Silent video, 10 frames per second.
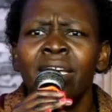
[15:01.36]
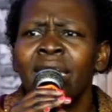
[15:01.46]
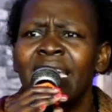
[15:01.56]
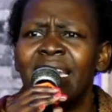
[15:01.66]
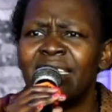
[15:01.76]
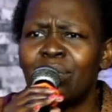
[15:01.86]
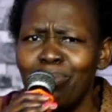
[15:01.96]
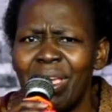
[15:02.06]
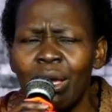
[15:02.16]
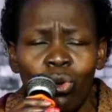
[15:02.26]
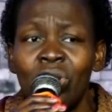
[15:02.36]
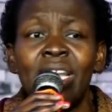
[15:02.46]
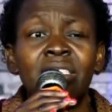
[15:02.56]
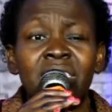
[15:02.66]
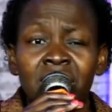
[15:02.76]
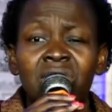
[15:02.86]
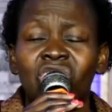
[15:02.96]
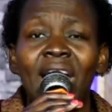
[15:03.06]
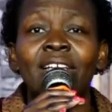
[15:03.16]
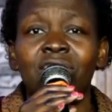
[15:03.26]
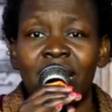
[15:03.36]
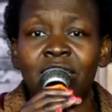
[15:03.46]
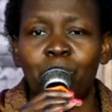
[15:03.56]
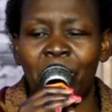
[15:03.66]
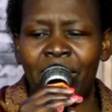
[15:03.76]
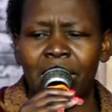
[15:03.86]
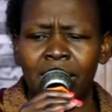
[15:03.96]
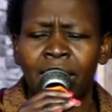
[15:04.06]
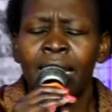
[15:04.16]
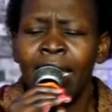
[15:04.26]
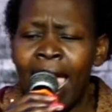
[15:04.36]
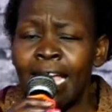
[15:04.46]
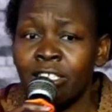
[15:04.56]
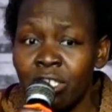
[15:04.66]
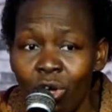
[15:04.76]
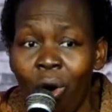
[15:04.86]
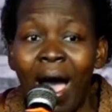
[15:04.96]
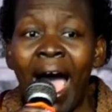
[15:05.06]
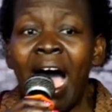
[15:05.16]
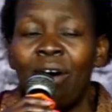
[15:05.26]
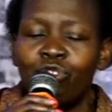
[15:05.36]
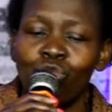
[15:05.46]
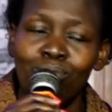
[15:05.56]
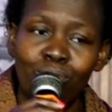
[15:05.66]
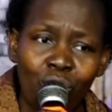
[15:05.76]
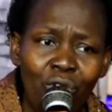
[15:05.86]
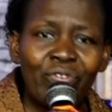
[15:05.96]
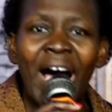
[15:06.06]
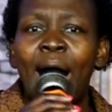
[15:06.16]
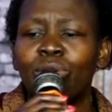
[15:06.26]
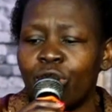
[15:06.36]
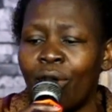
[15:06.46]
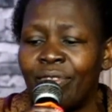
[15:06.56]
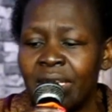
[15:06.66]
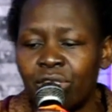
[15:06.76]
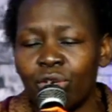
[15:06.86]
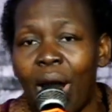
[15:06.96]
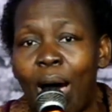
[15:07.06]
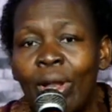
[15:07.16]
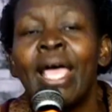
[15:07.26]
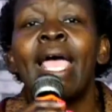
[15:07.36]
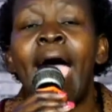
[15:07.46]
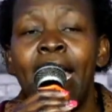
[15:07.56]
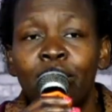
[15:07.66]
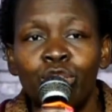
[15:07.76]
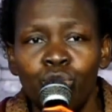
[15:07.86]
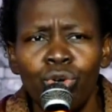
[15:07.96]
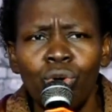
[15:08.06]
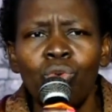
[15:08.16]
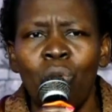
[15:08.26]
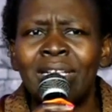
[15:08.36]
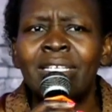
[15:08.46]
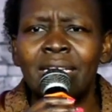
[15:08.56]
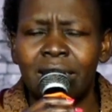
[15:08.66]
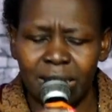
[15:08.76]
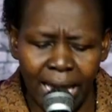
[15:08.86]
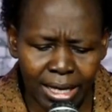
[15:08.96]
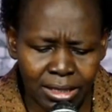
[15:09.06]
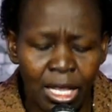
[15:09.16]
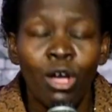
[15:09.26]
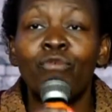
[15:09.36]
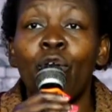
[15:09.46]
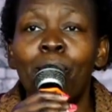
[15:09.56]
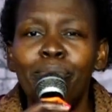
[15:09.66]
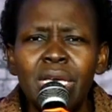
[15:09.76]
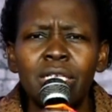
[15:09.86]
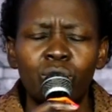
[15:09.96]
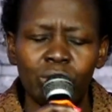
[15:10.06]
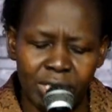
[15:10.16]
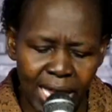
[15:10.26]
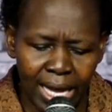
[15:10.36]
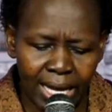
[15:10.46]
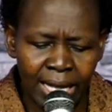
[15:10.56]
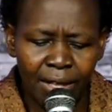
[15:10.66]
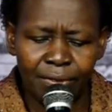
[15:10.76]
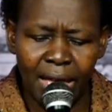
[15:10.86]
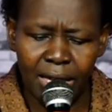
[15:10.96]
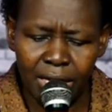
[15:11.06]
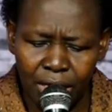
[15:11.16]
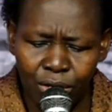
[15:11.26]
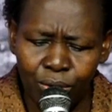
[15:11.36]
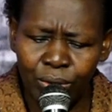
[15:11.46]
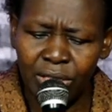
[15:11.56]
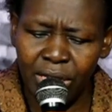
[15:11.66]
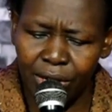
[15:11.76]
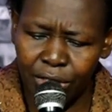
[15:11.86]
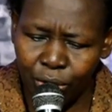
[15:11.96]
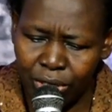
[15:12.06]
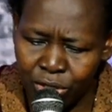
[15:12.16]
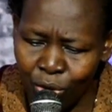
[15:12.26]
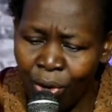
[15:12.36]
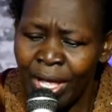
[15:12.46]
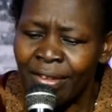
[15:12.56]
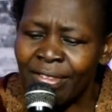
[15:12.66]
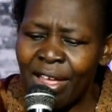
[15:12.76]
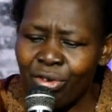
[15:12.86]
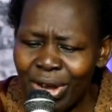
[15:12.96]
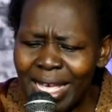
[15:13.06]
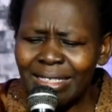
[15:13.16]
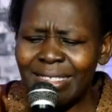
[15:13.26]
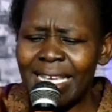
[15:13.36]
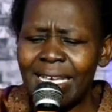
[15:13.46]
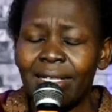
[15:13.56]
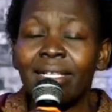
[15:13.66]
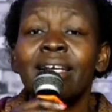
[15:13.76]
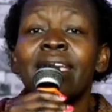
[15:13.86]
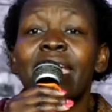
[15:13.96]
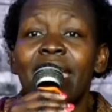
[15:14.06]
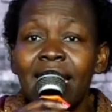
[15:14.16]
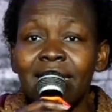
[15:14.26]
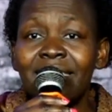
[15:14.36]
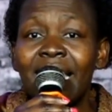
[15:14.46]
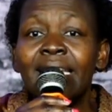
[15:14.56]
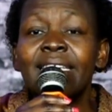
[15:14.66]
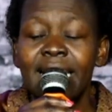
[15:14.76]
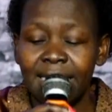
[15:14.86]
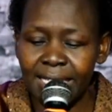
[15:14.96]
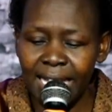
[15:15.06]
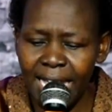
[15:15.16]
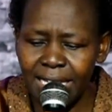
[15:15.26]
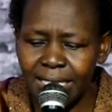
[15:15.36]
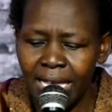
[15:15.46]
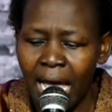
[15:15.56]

It is me who needs this change desperately. And so I have to move out of this crowd and do what it takes for me to take the new territory. So the real deal is that it is